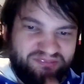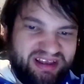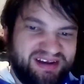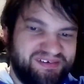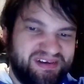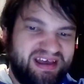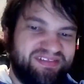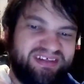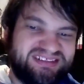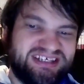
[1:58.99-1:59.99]

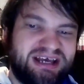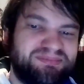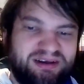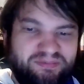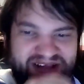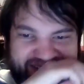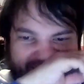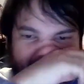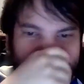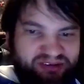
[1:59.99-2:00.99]
And that's kept that way in the
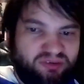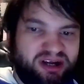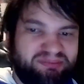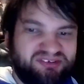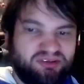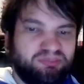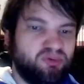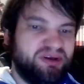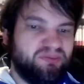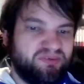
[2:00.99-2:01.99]
anime right up until the
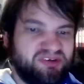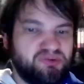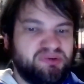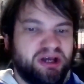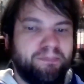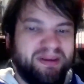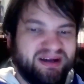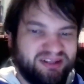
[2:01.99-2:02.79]
point where we do cut back